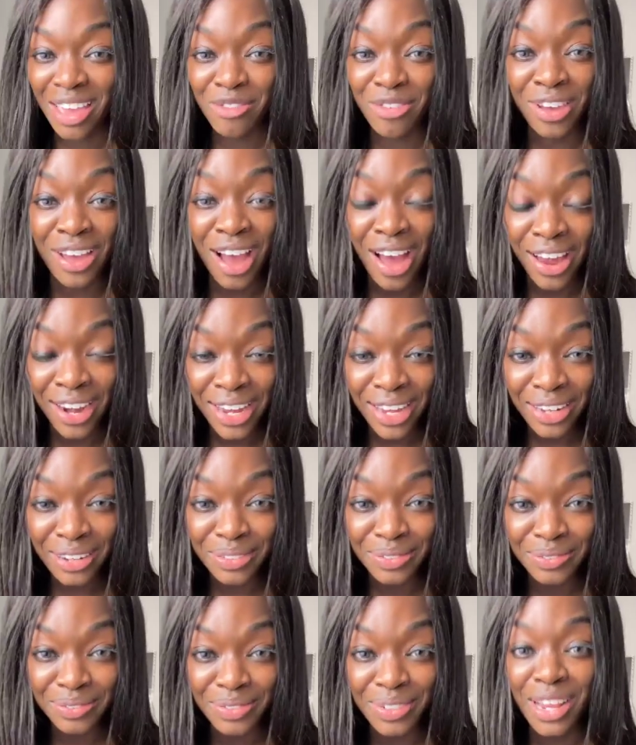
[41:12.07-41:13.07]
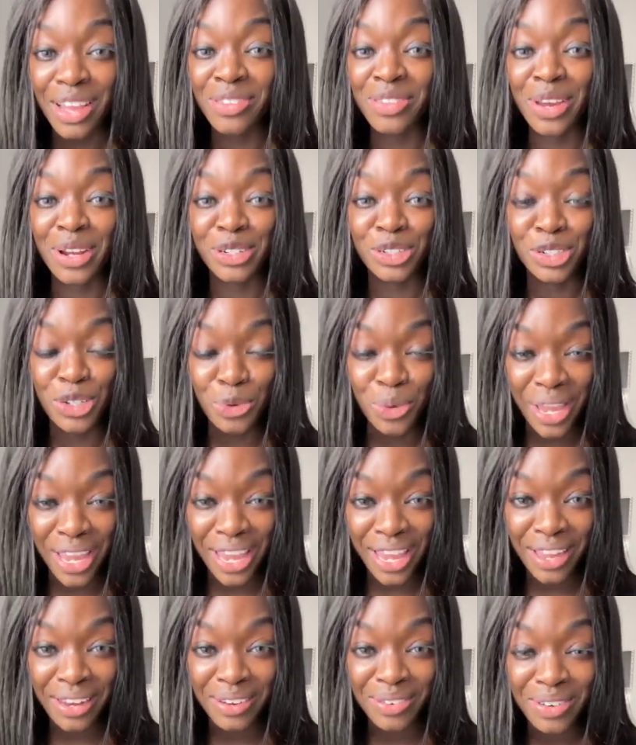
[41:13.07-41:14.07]
They've got it, they're
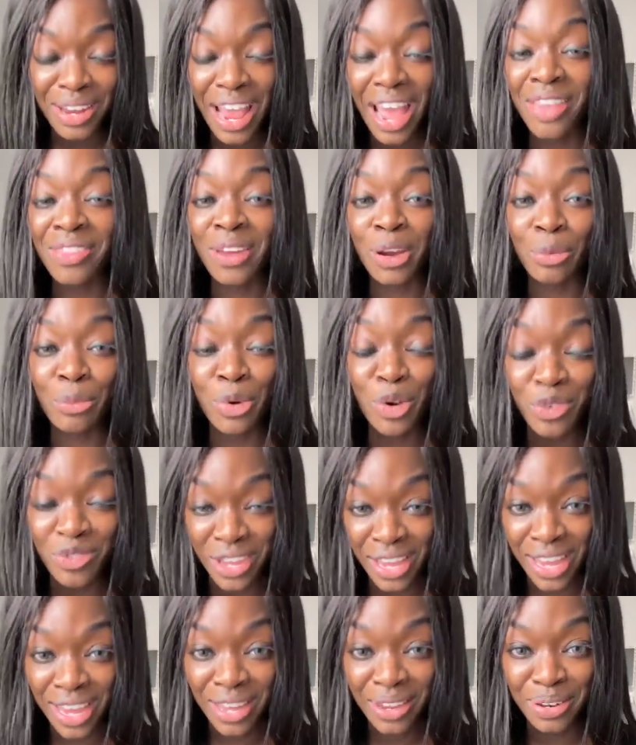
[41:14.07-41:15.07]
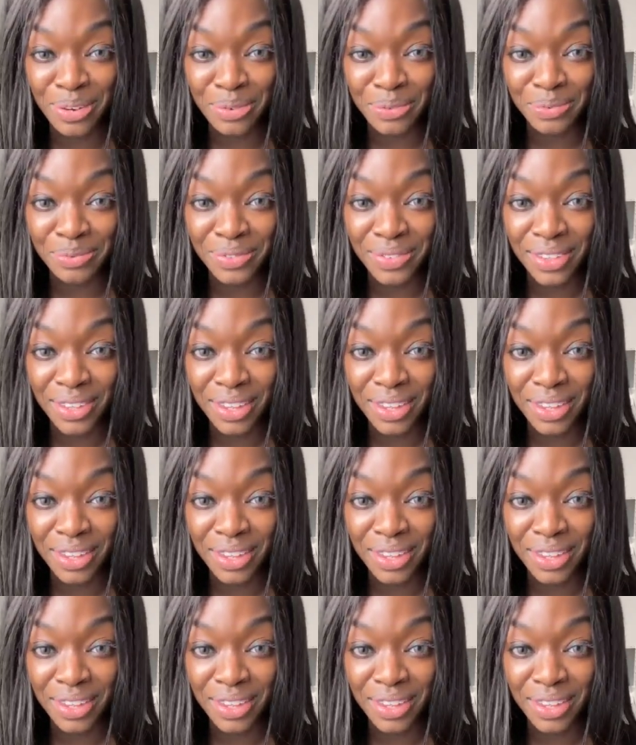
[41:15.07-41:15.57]
doing it, and they're moving it.